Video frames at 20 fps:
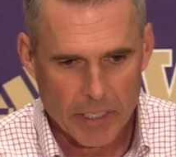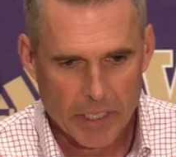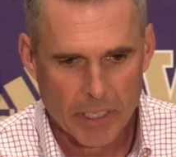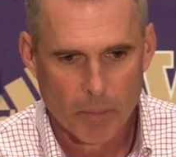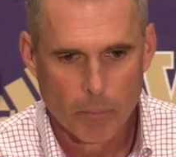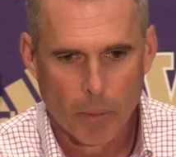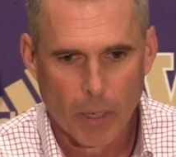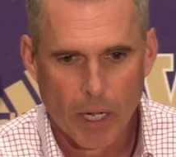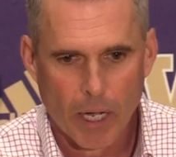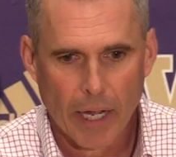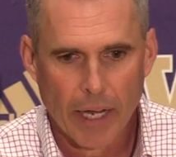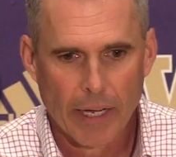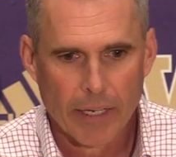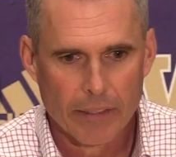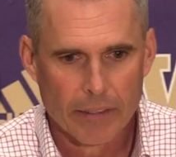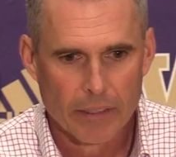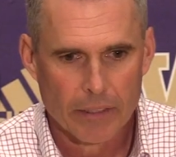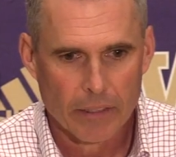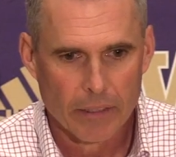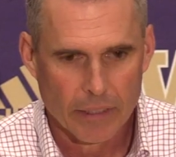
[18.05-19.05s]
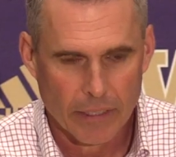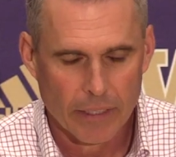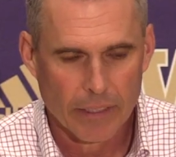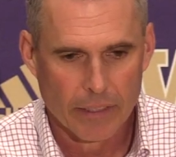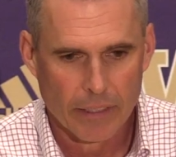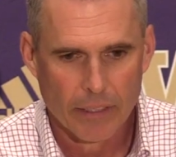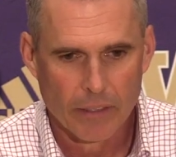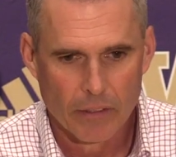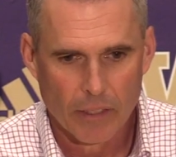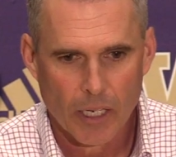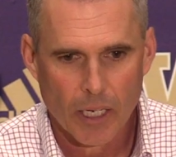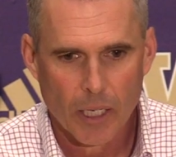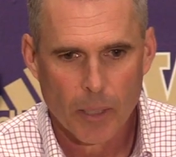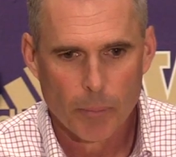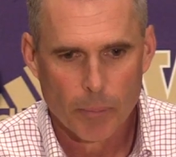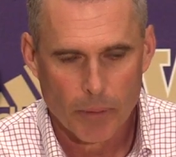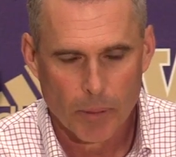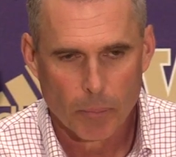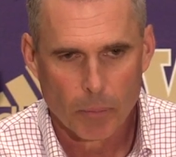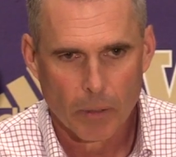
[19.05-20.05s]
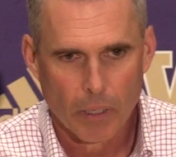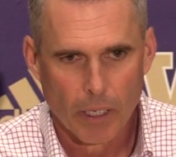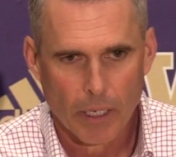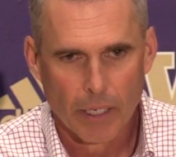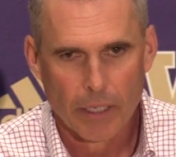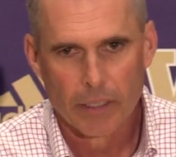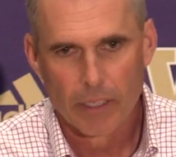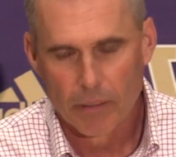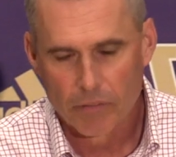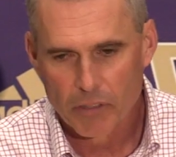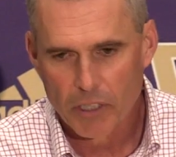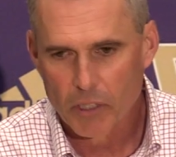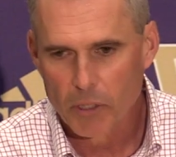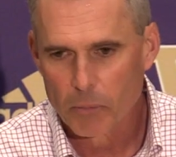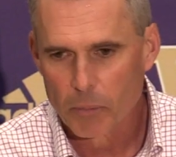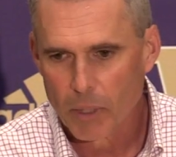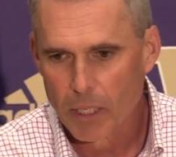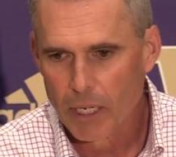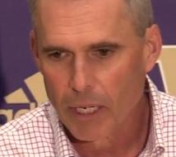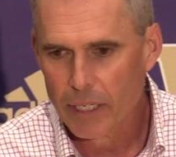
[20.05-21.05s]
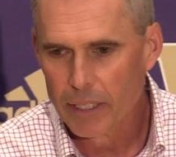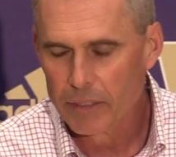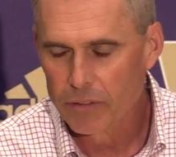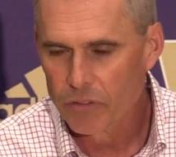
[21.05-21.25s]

you get a bye and then you get geared up and you play and you have another bye.